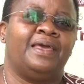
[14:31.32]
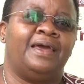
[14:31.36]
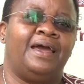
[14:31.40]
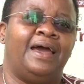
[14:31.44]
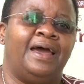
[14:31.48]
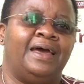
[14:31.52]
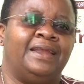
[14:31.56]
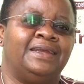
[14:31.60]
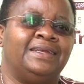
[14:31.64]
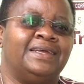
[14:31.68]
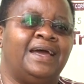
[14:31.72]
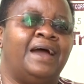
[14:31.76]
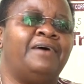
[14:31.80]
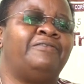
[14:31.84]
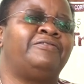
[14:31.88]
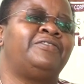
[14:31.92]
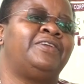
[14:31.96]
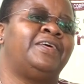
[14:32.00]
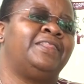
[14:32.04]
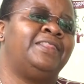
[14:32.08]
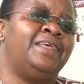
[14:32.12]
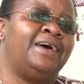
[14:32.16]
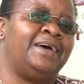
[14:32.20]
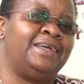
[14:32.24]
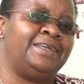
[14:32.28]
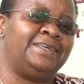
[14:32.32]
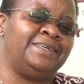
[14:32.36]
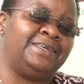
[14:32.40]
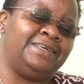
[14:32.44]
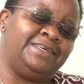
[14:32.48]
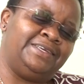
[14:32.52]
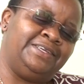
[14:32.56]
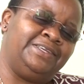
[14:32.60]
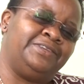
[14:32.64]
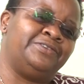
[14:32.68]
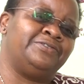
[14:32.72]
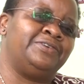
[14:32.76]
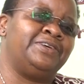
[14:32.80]
and after that
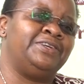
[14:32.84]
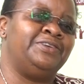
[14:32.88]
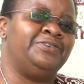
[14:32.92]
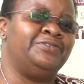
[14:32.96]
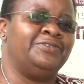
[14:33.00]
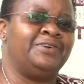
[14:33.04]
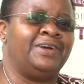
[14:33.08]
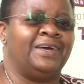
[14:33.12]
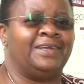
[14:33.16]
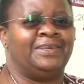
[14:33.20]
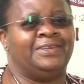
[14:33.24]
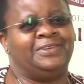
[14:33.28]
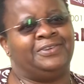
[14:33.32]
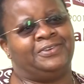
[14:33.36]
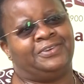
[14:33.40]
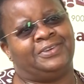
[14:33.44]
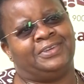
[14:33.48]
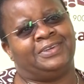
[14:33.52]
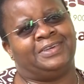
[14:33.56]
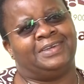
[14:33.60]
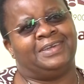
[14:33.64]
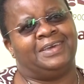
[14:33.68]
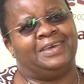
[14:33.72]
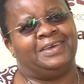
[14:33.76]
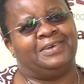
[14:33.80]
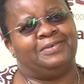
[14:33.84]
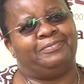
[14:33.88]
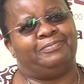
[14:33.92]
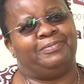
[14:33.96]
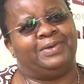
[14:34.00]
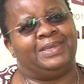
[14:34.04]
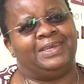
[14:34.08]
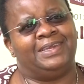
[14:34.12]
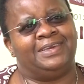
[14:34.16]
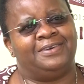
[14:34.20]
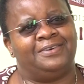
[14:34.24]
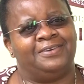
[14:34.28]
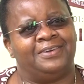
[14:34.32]
is when you can join
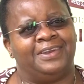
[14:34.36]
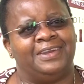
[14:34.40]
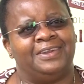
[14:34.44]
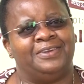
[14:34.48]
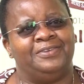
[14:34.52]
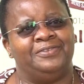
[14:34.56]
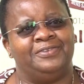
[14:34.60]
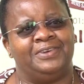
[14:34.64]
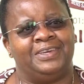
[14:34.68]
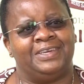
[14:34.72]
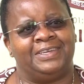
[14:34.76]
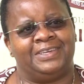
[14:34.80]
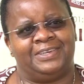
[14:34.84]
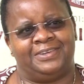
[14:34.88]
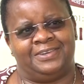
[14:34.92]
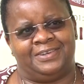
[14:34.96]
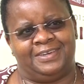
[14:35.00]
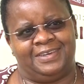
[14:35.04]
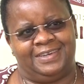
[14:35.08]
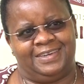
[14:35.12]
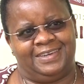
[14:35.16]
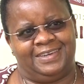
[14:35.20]
medical education.